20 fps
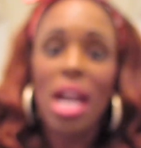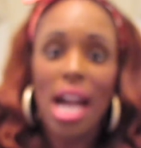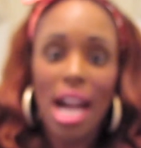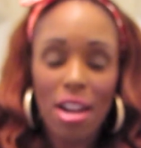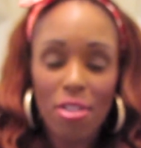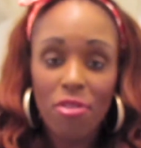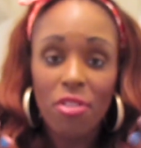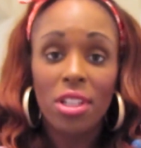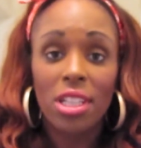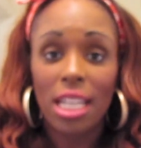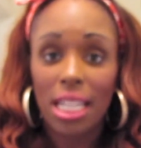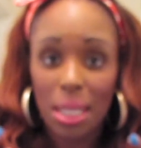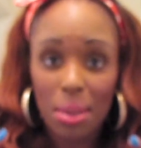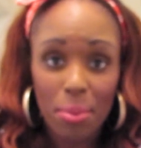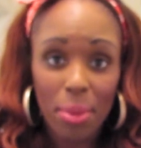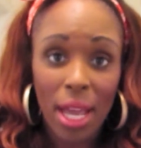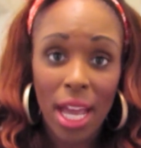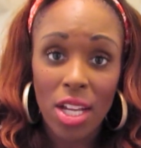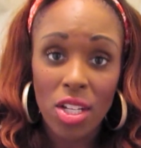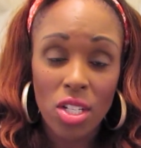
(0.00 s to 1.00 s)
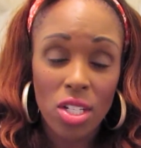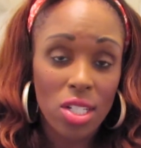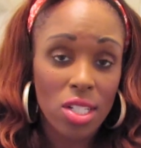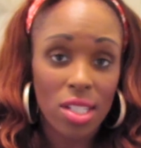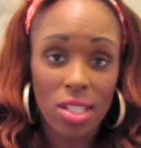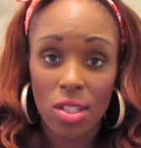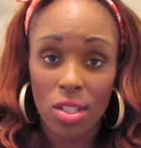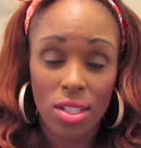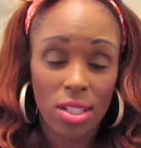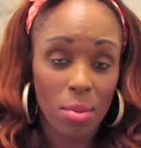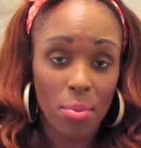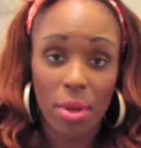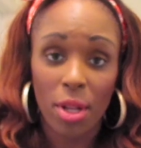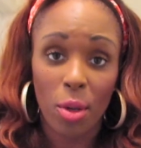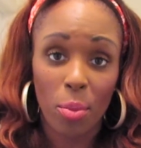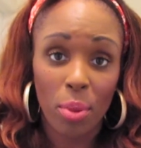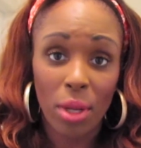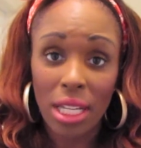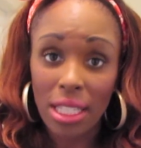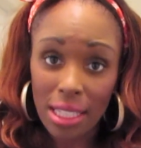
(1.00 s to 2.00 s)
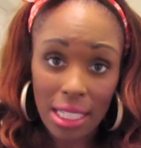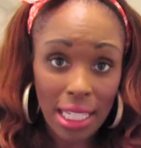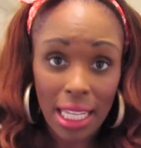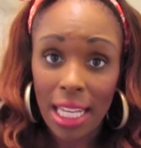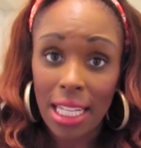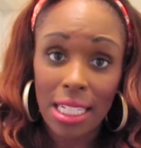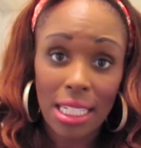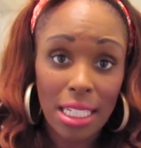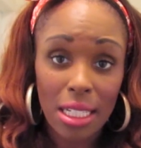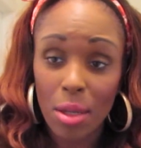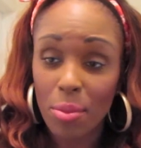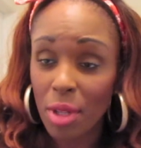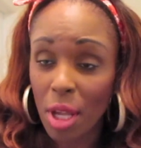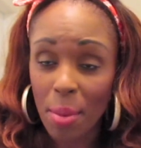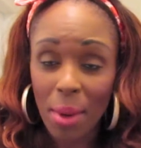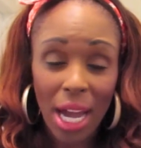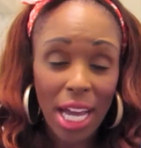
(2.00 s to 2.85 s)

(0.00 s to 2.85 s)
I feel like Impassioned is just a better pink than Candy Yum Yum.